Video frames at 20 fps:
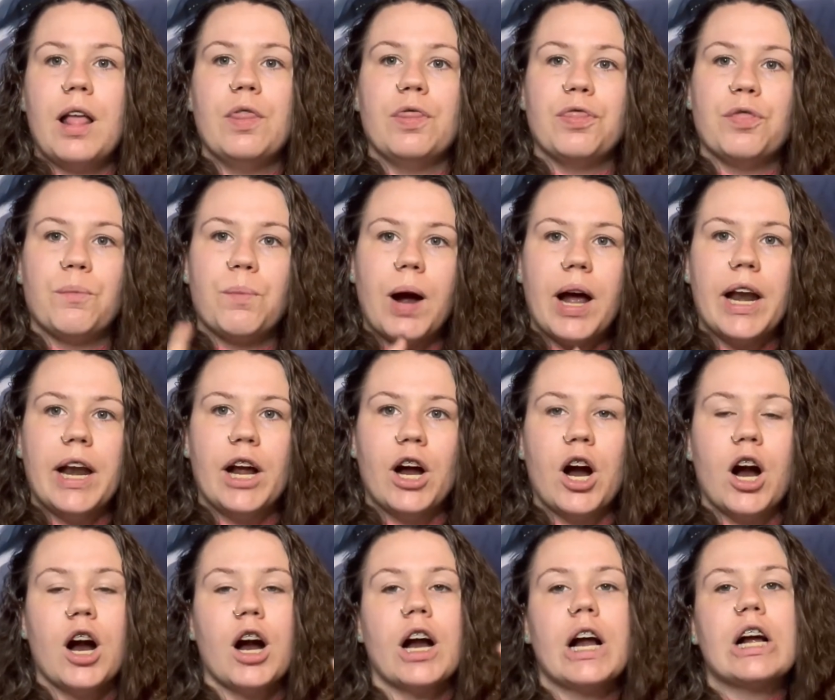and threatening
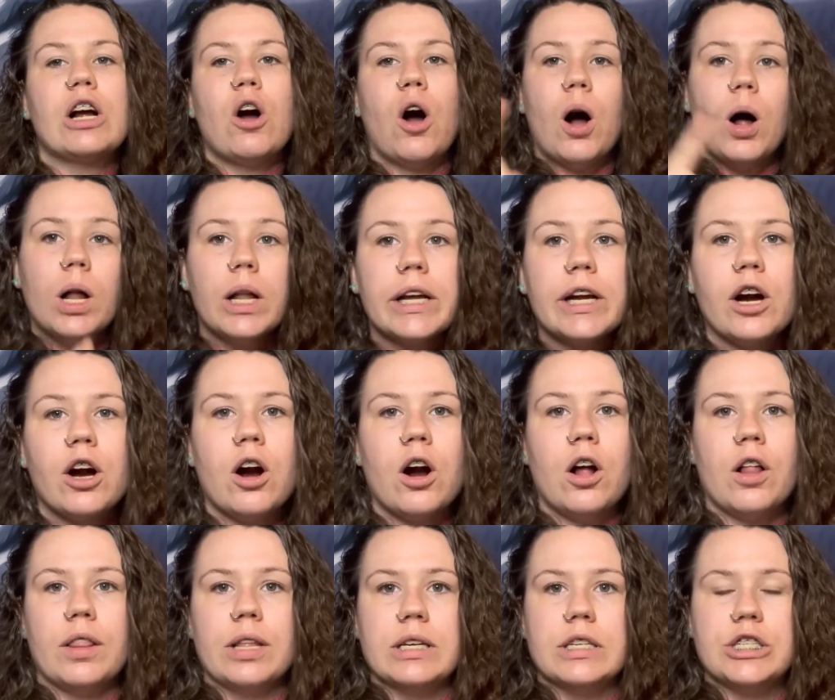her and calling her
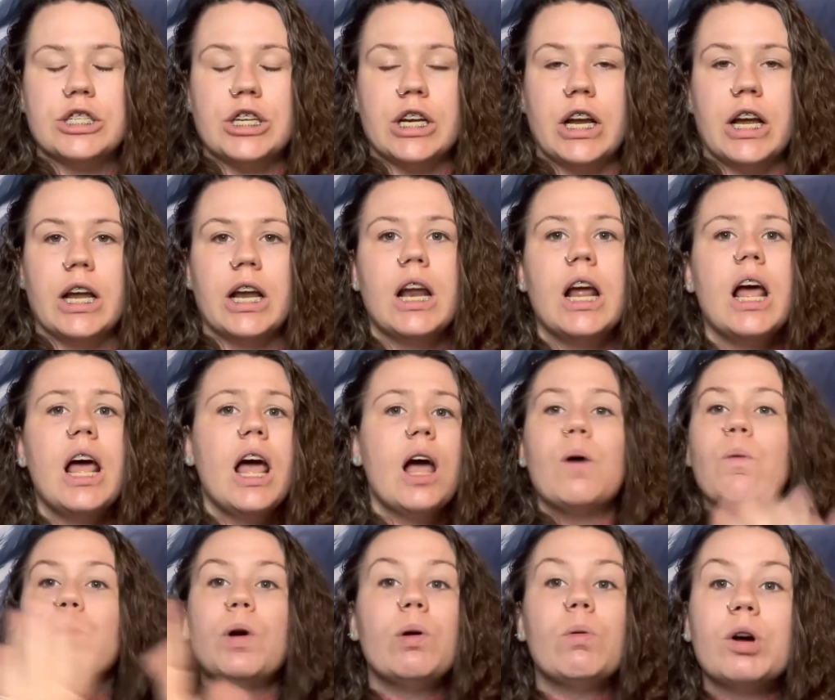all this shit.
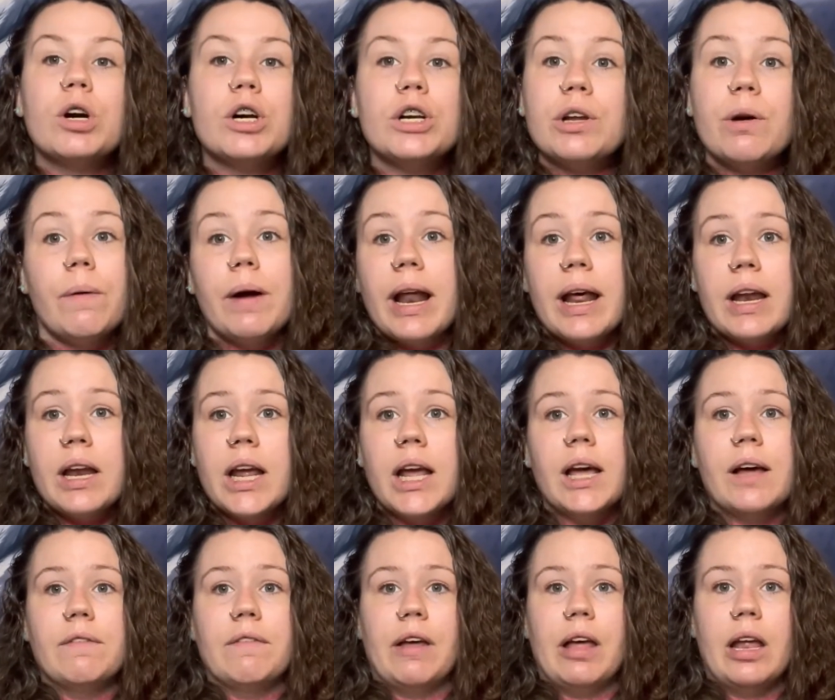We weren't doing any
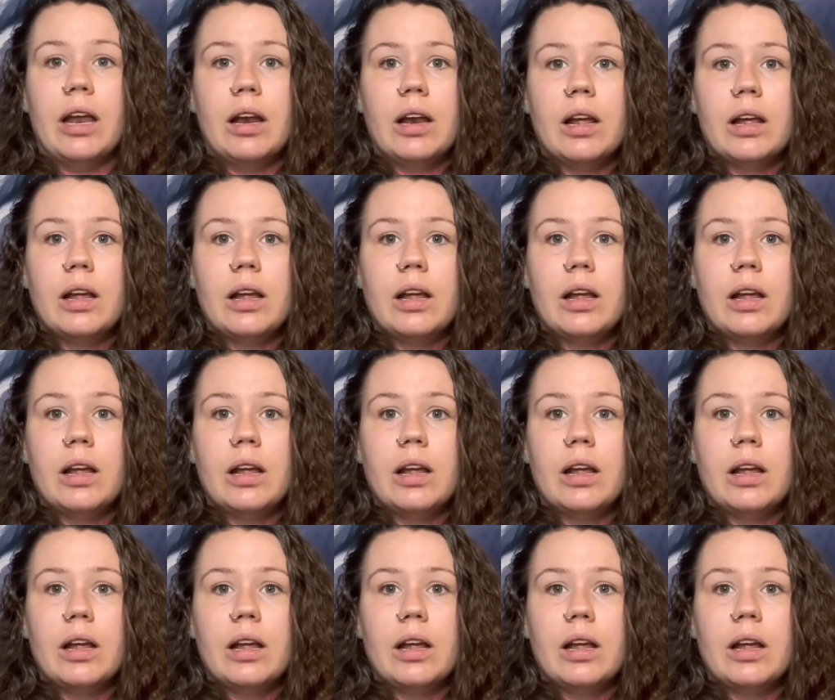of it.